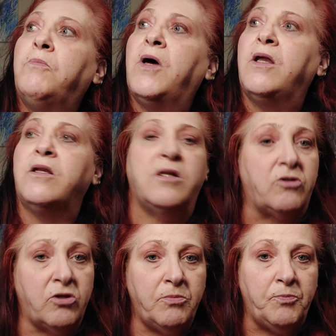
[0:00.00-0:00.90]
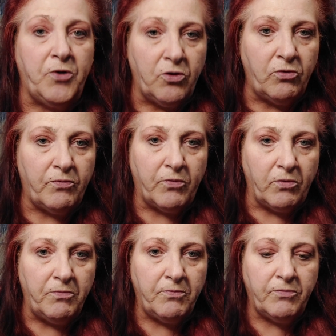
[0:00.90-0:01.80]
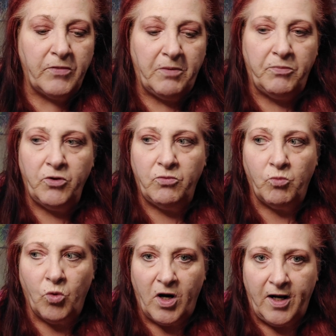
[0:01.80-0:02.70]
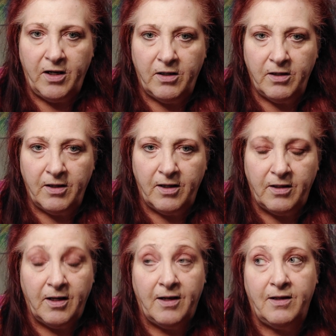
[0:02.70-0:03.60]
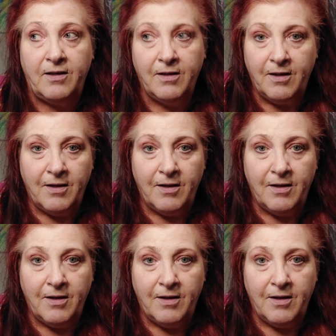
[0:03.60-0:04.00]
But it's just beautiful. They bloom white, and then